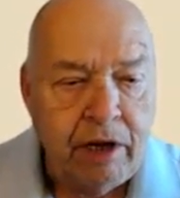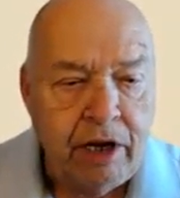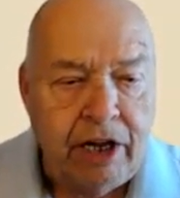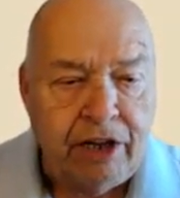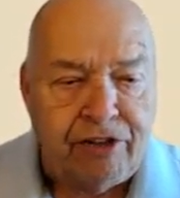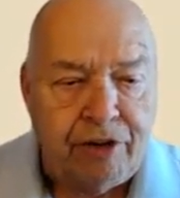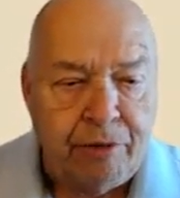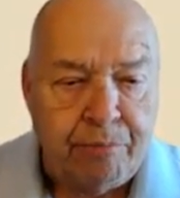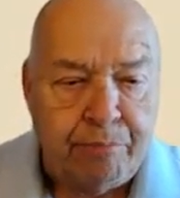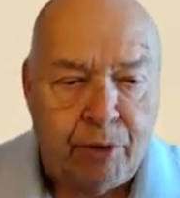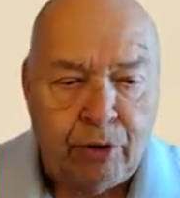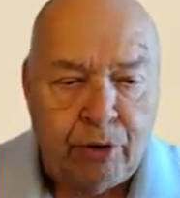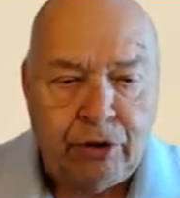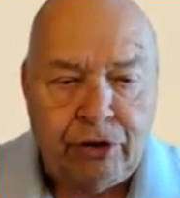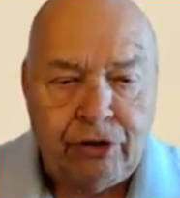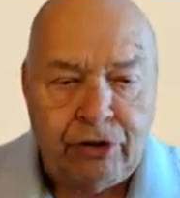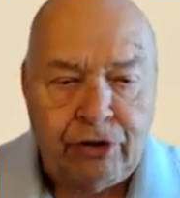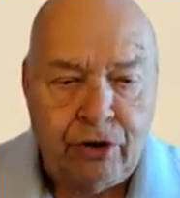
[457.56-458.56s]
It's
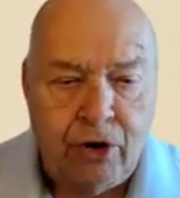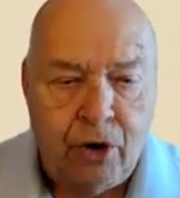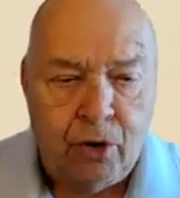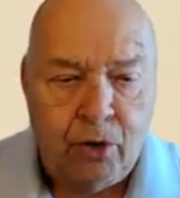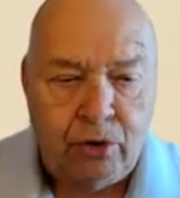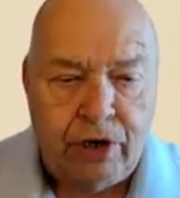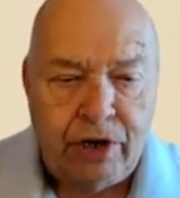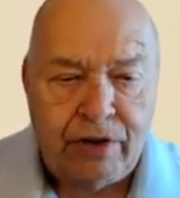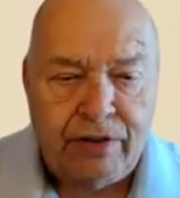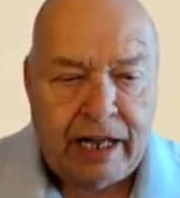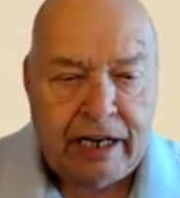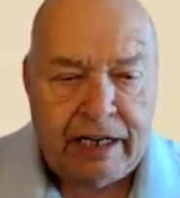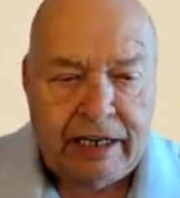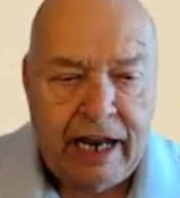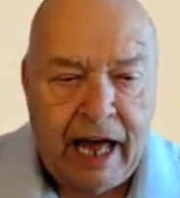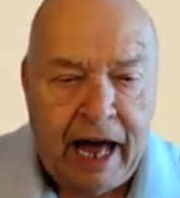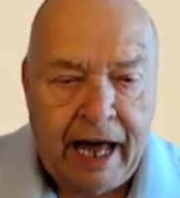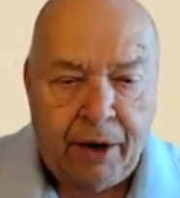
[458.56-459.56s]
important to note
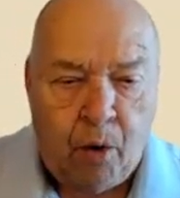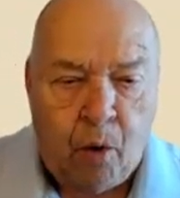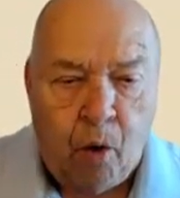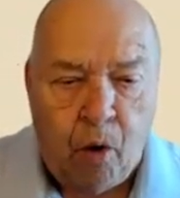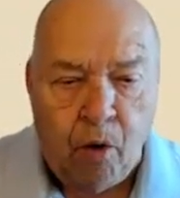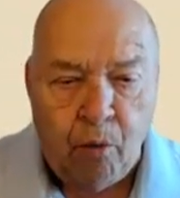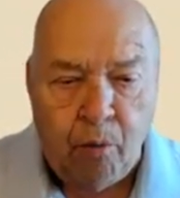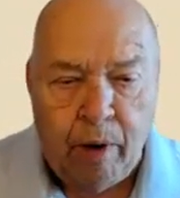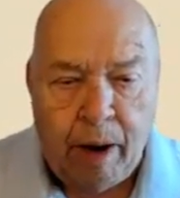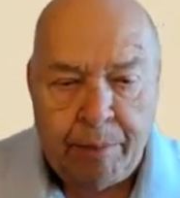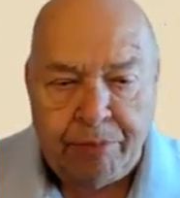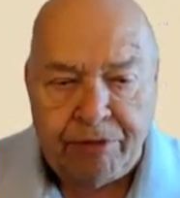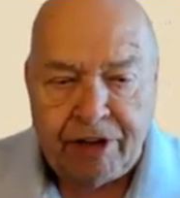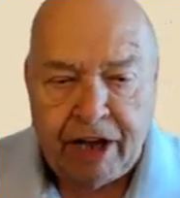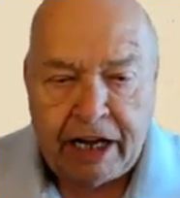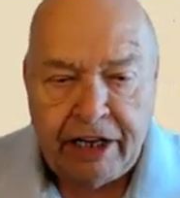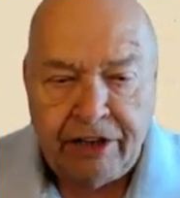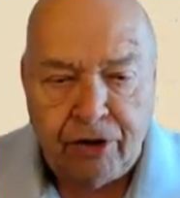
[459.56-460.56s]
that not all
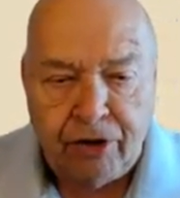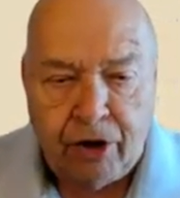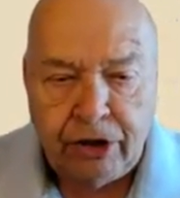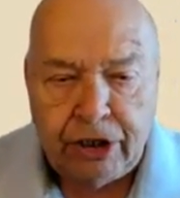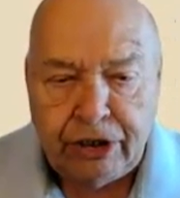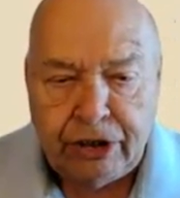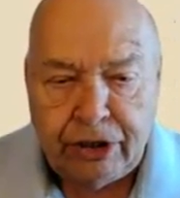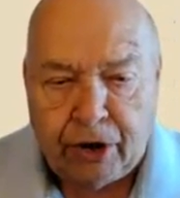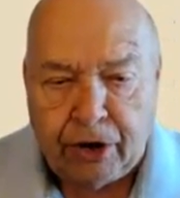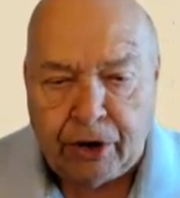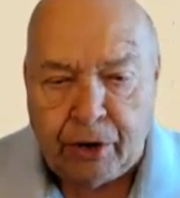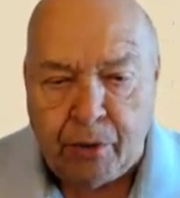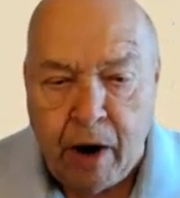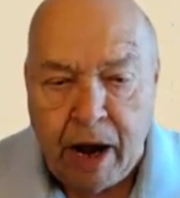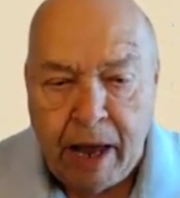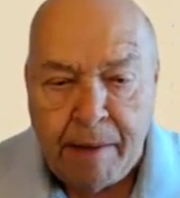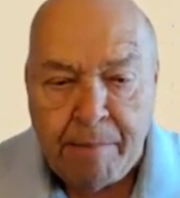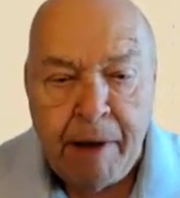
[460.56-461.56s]
websites on the dark
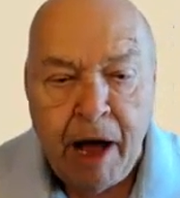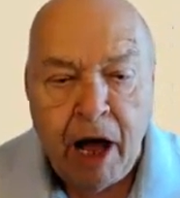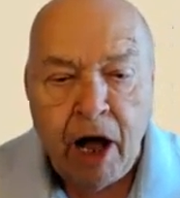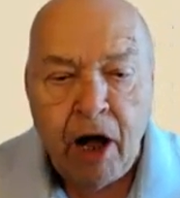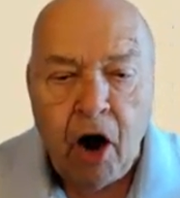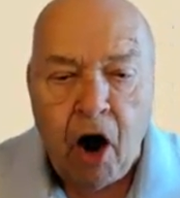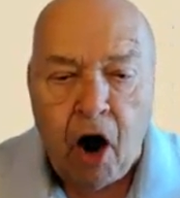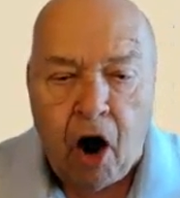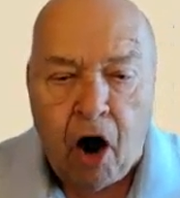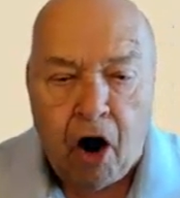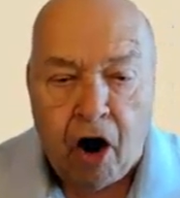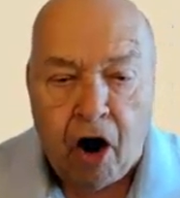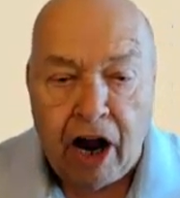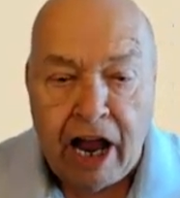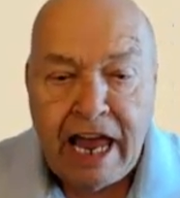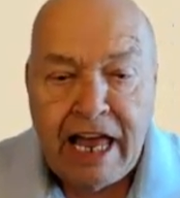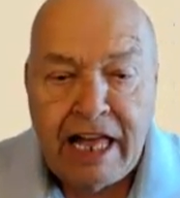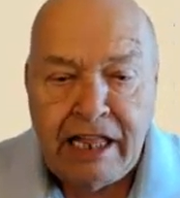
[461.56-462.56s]
web
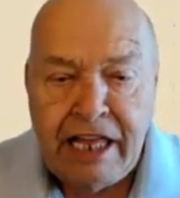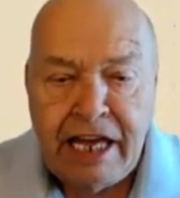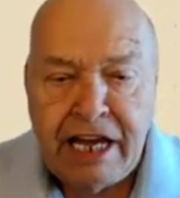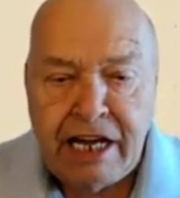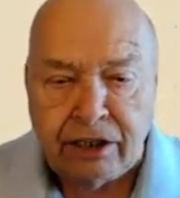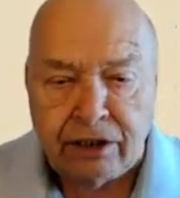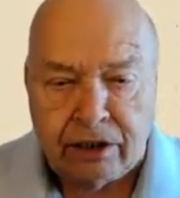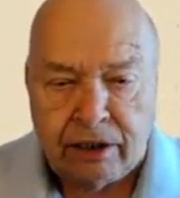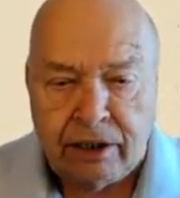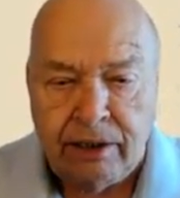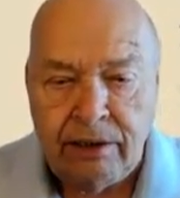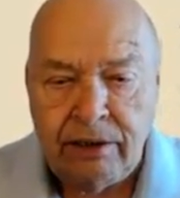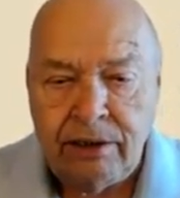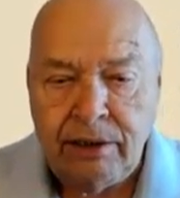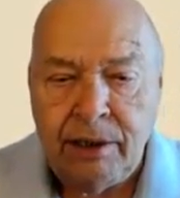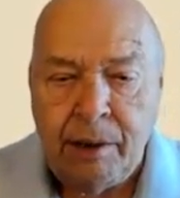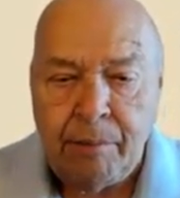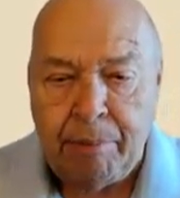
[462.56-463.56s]
are illegal,
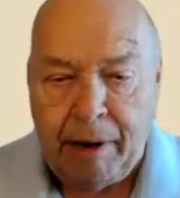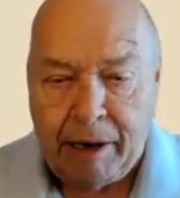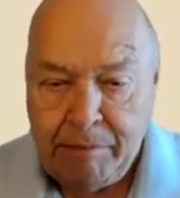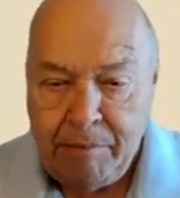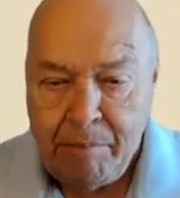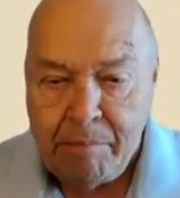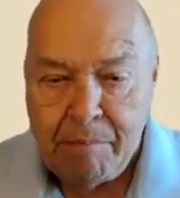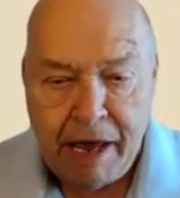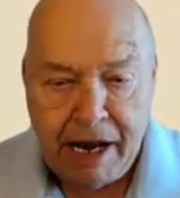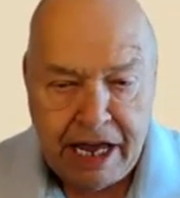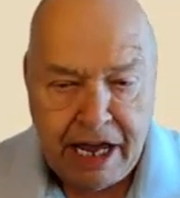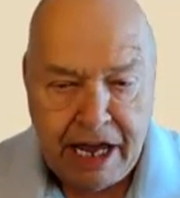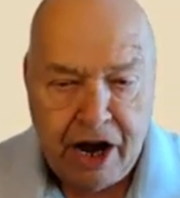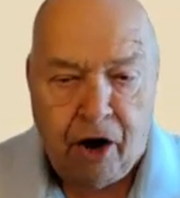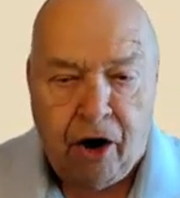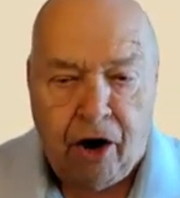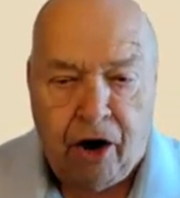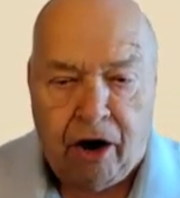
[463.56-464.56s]
but
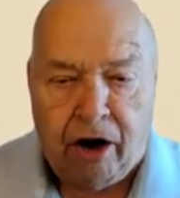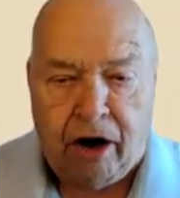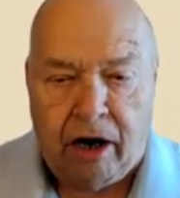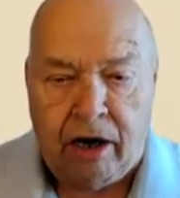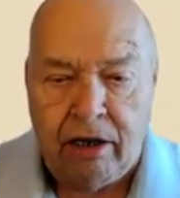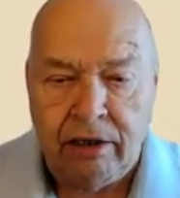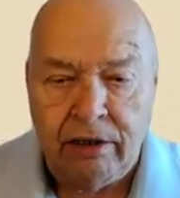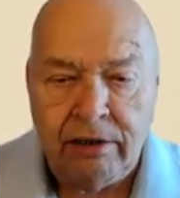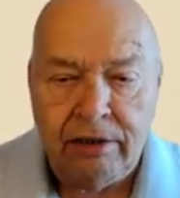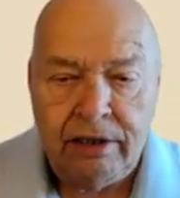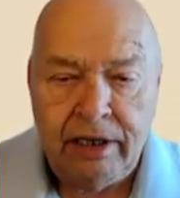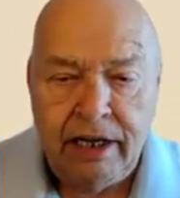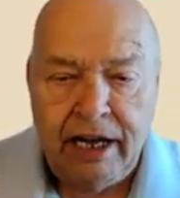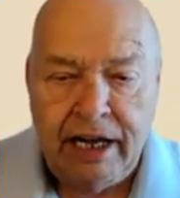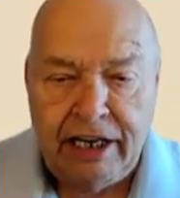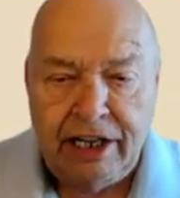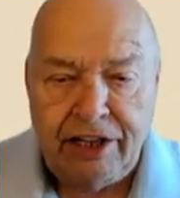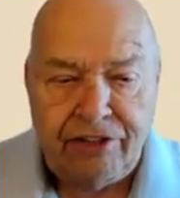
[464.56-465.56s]
many are,
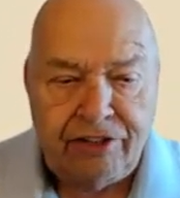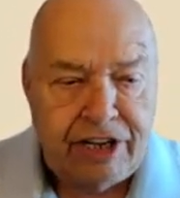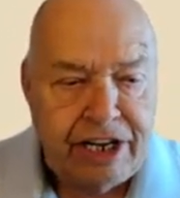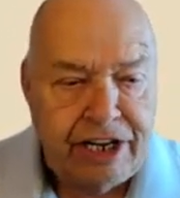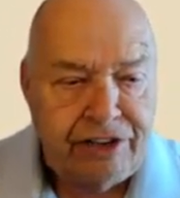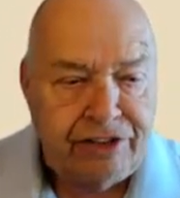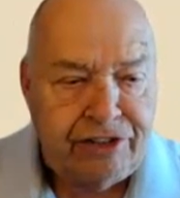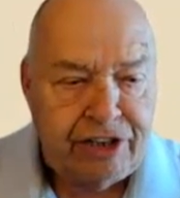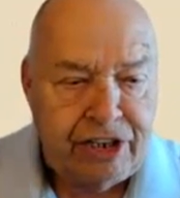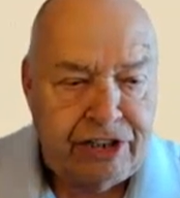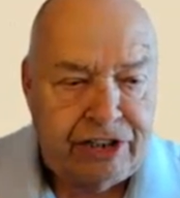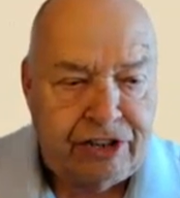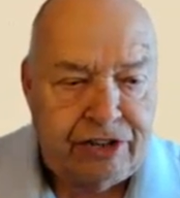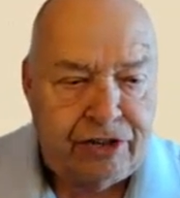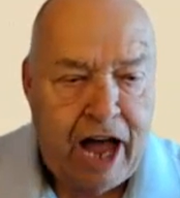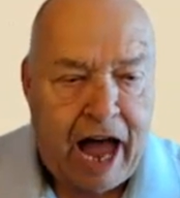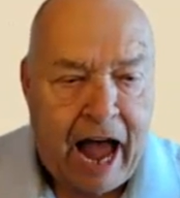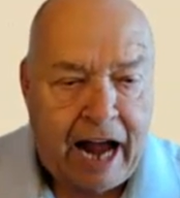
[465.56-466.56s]
and it's easy
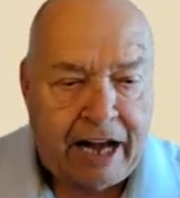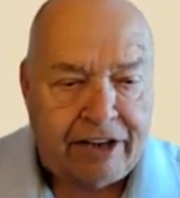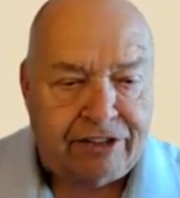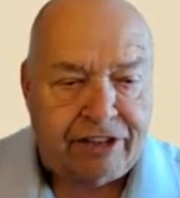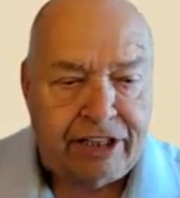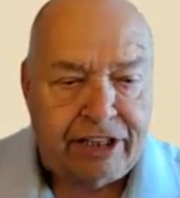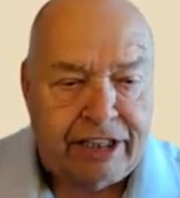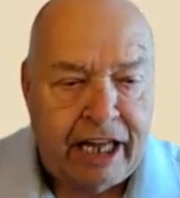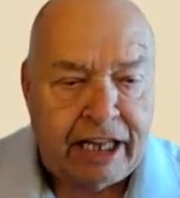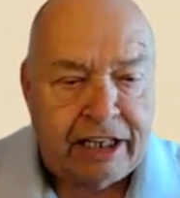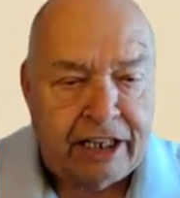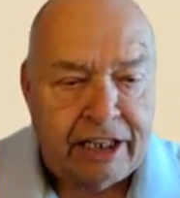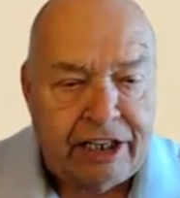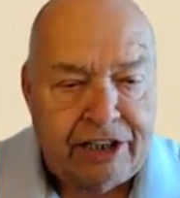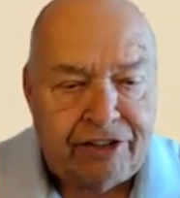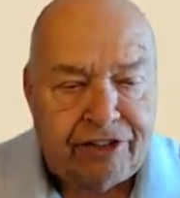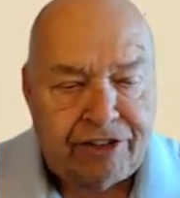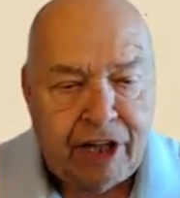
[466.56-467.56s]
to
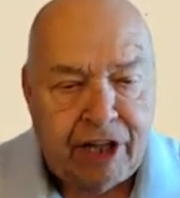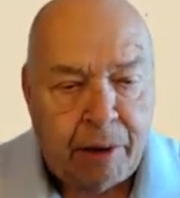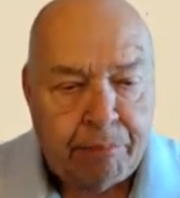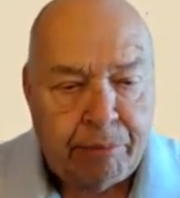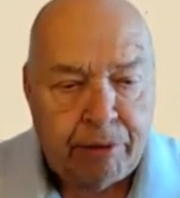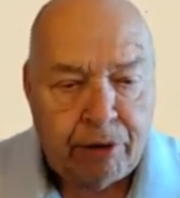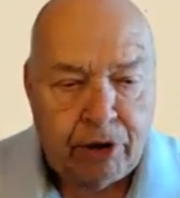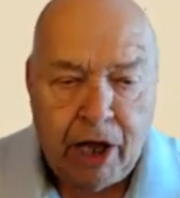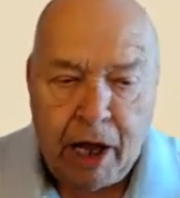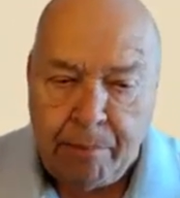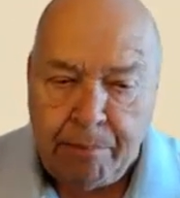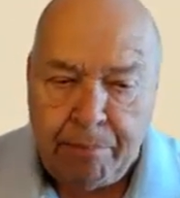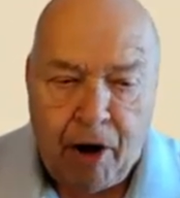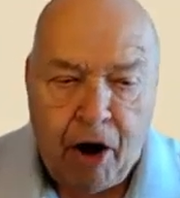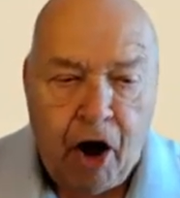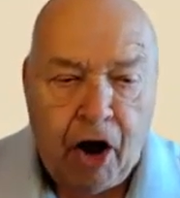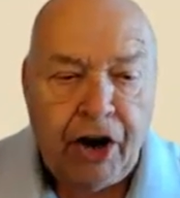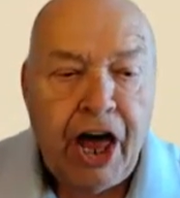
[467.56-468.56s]
accidentally stumble
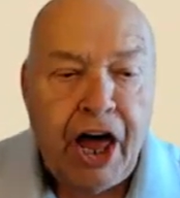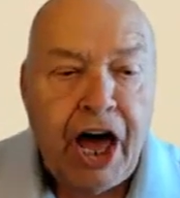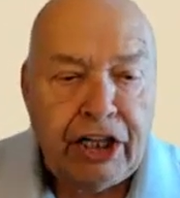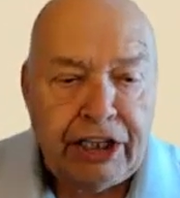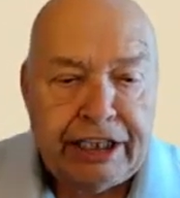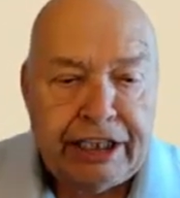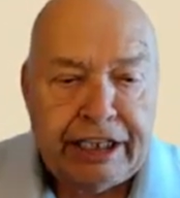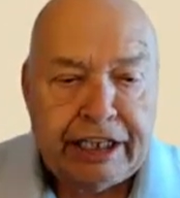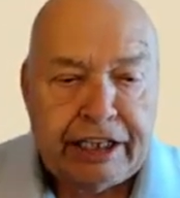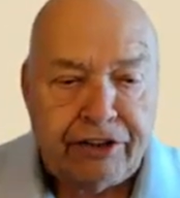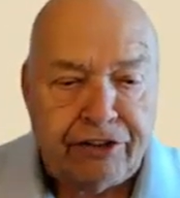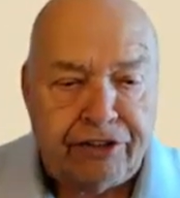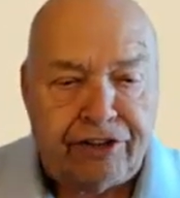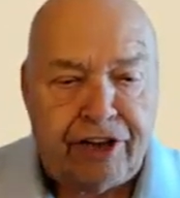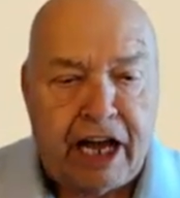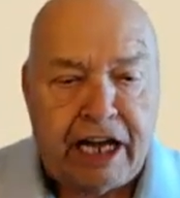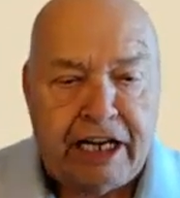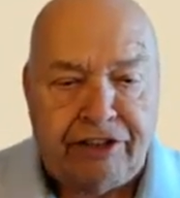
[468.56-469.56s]
upon illegal
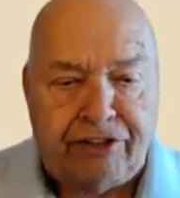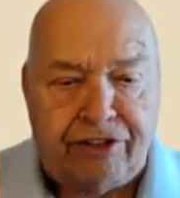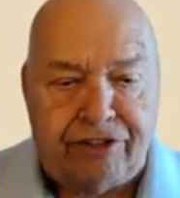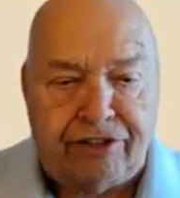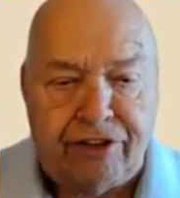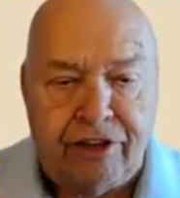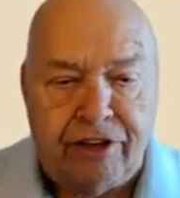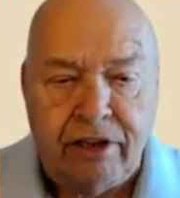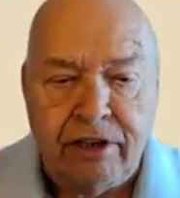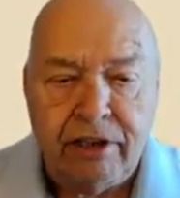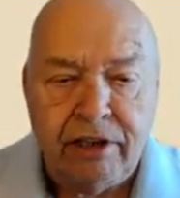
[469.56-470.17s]
sites.